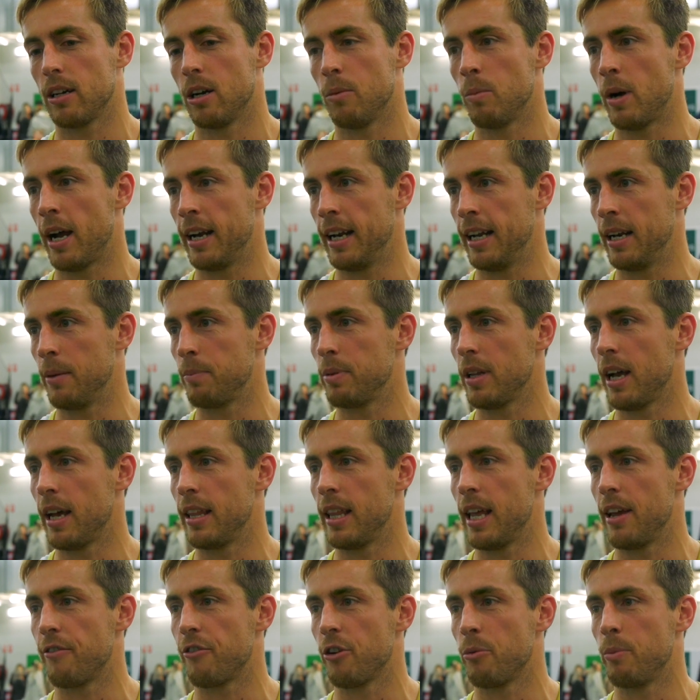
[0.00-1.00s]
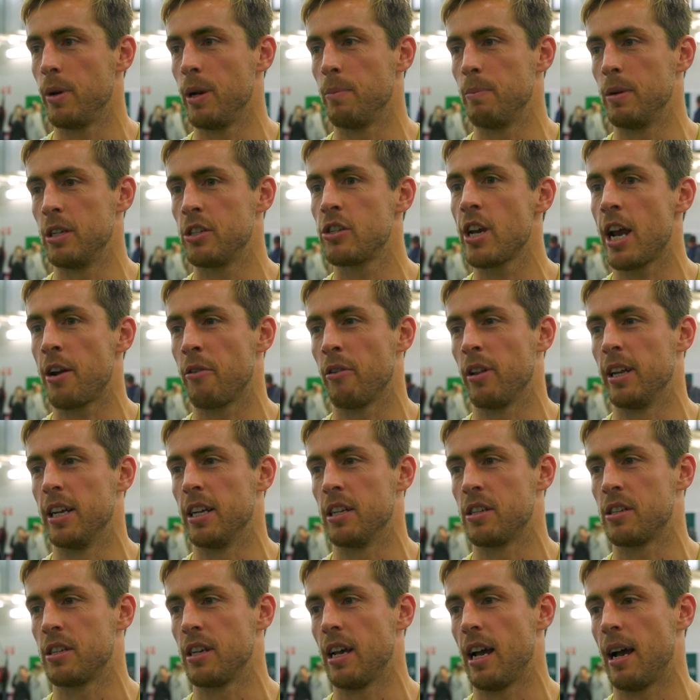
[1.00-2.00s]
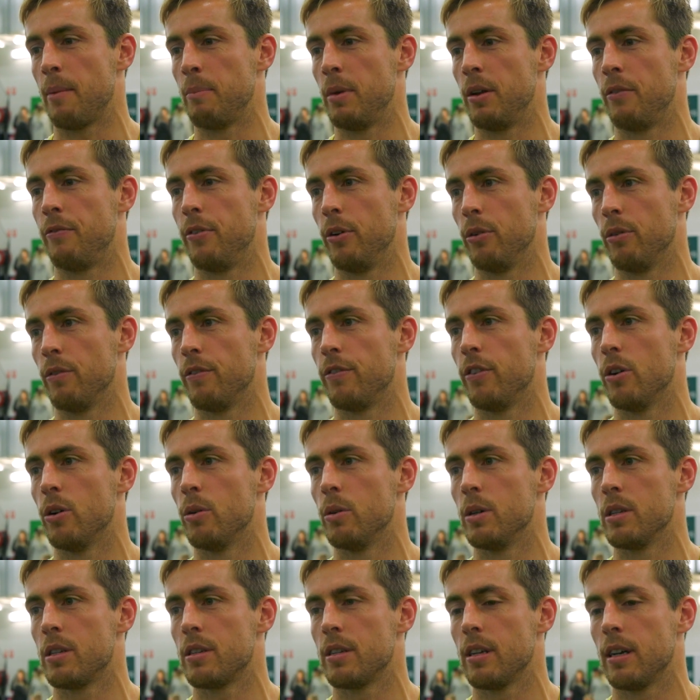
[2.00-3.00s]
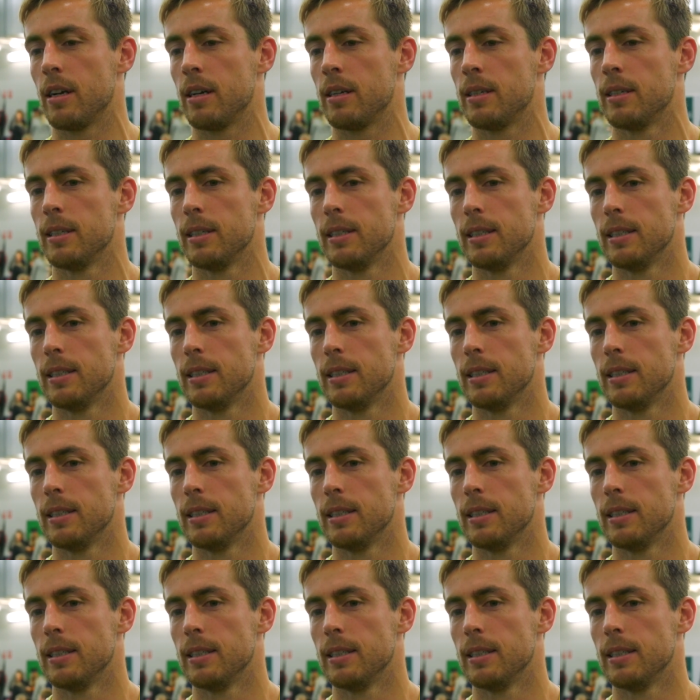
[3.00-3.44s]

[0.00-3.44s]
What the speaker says: I might need to play there for a bit, but generally it's midfield and forward, so